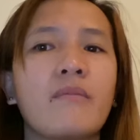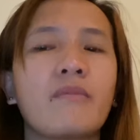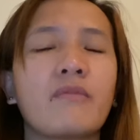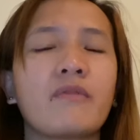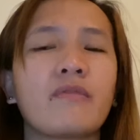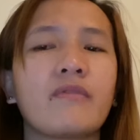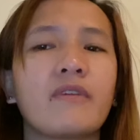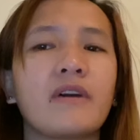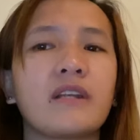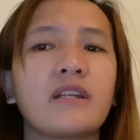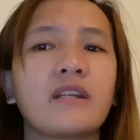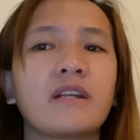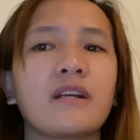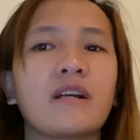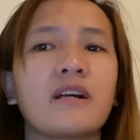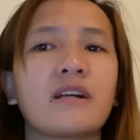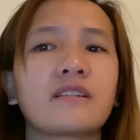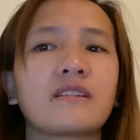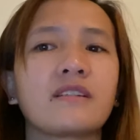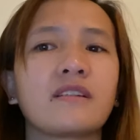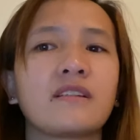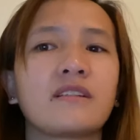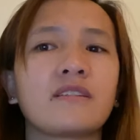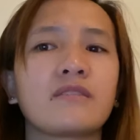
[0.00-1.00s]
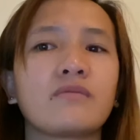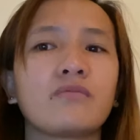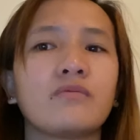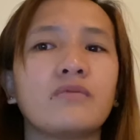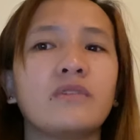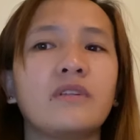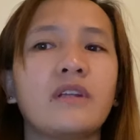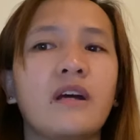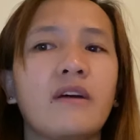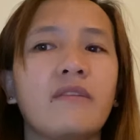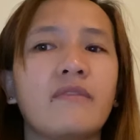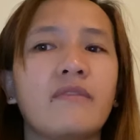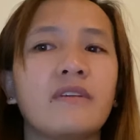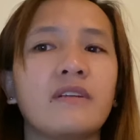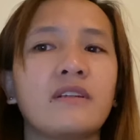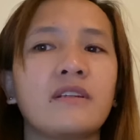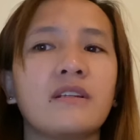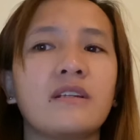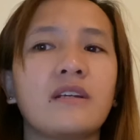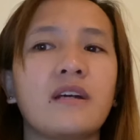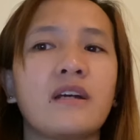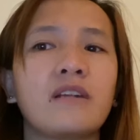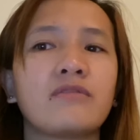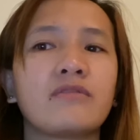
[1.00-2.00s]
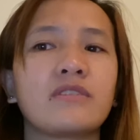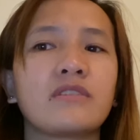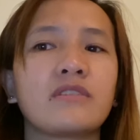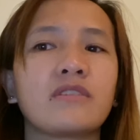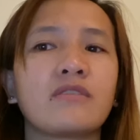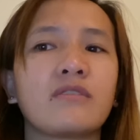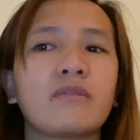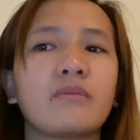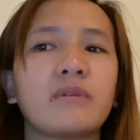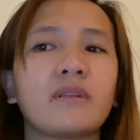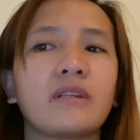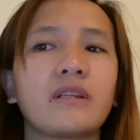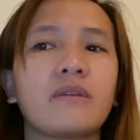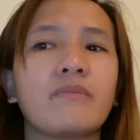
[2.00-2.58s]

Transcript: Providing access would have an unreasonable